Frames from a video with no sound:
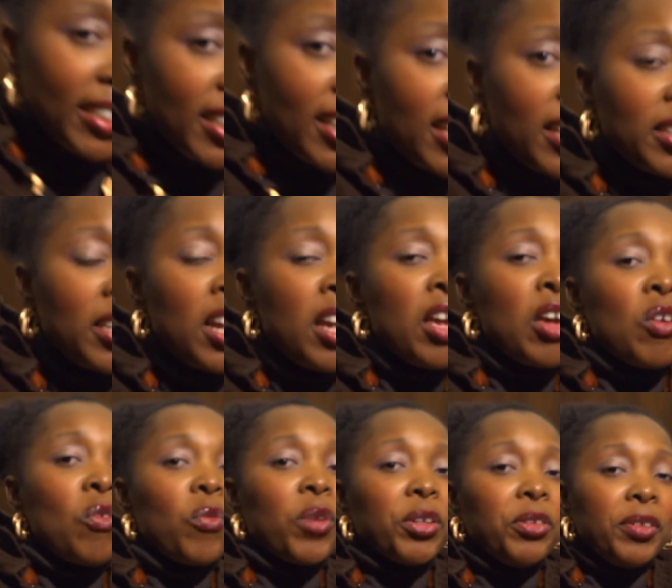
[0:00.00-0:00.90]
that
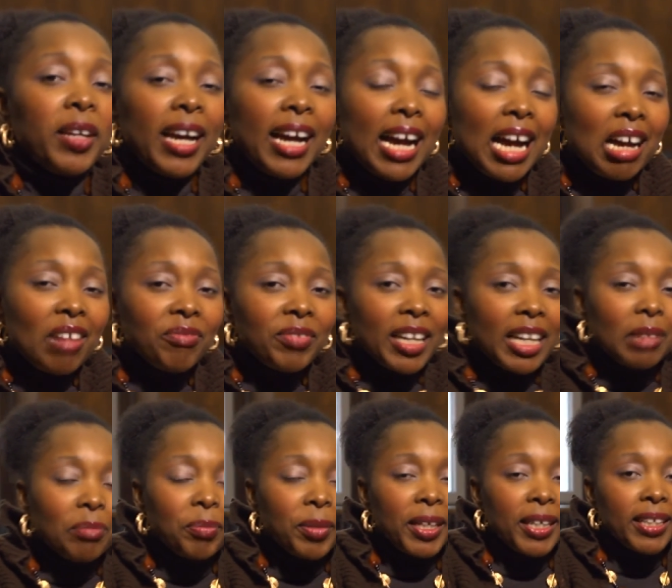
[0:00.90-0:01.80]
when you have
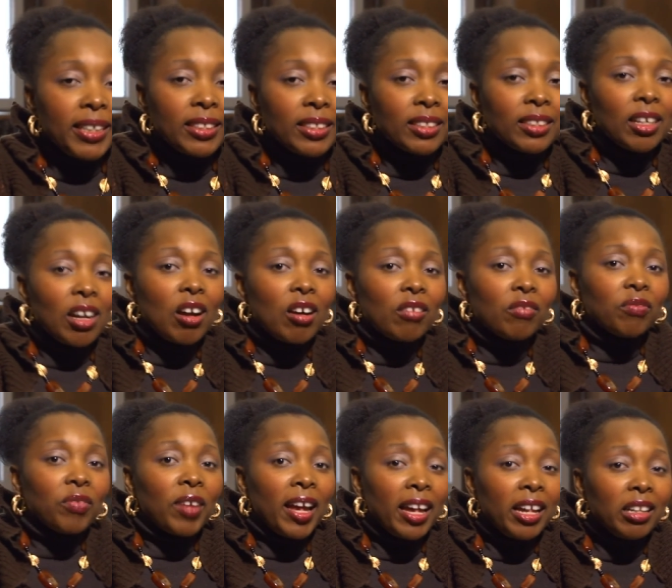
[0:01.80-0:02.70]
that base
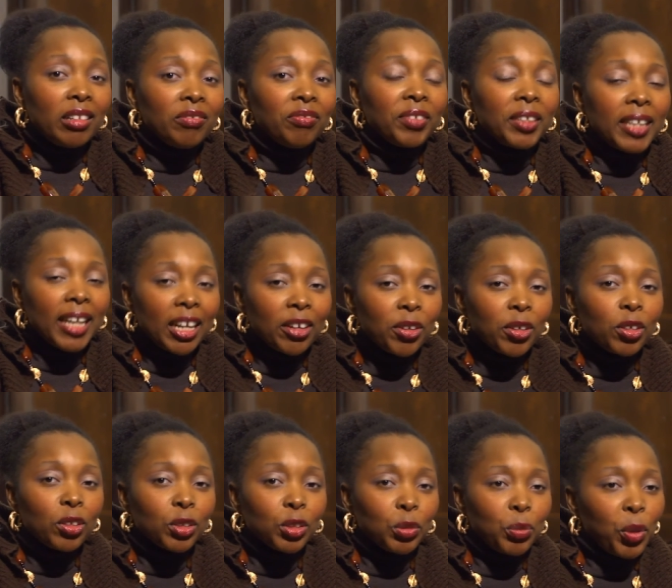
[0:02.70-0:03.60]
of health and
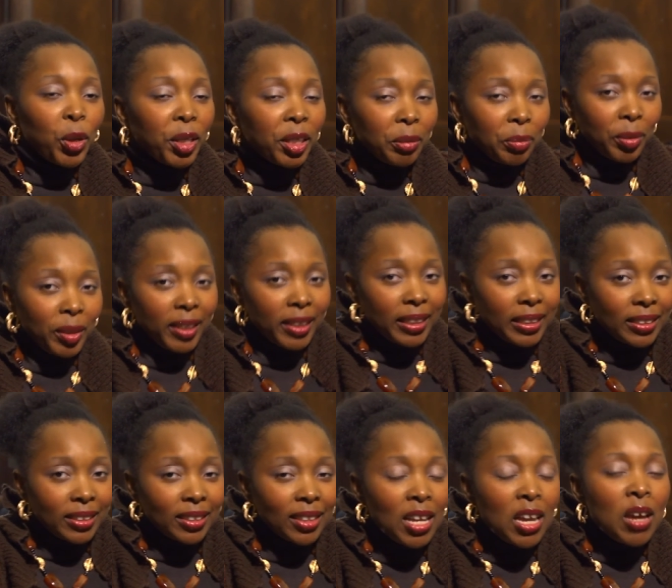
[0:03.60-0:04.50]
agriculture put in
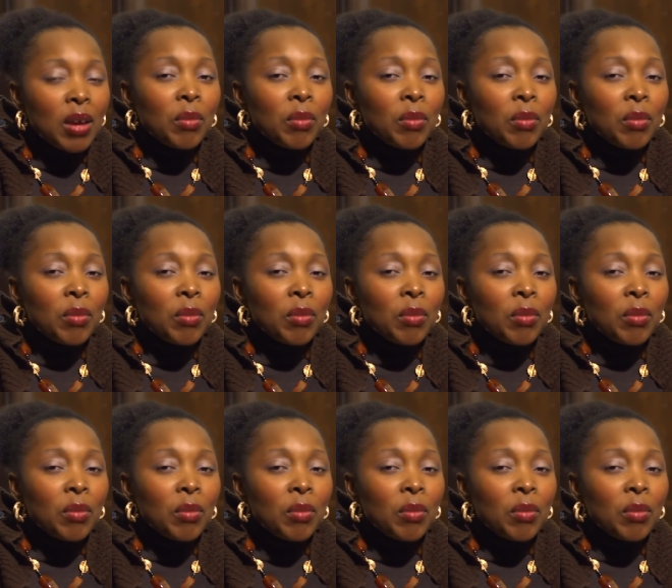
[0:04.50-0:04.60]
place,